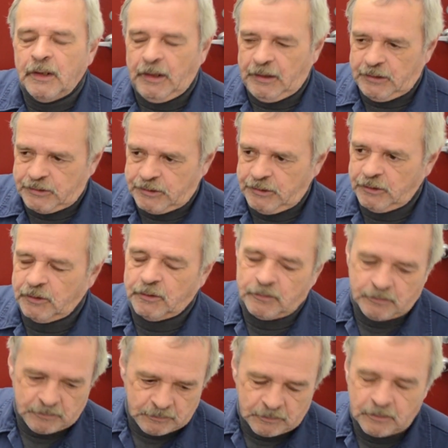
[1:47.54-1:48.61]
and it's
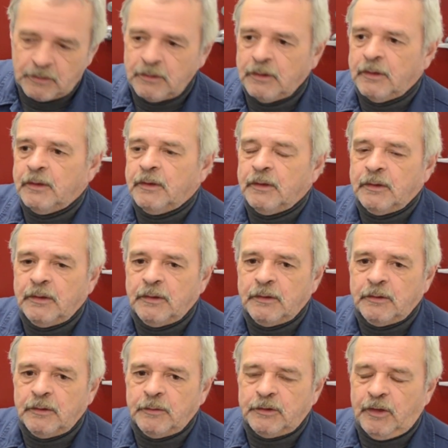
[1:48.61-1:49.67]
still
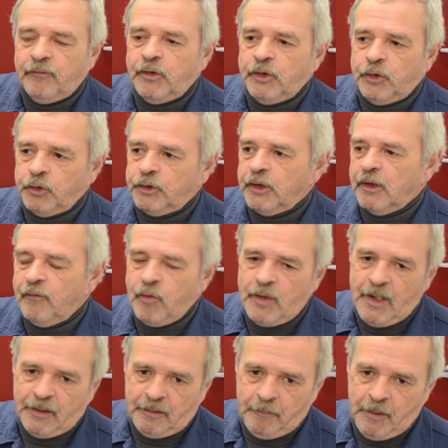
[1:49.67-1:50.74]
giving you good
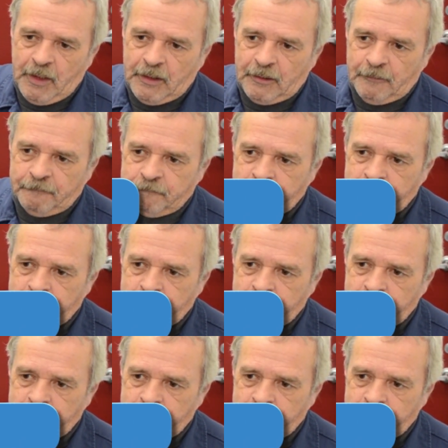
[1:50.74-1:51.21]
delivery out in the bay.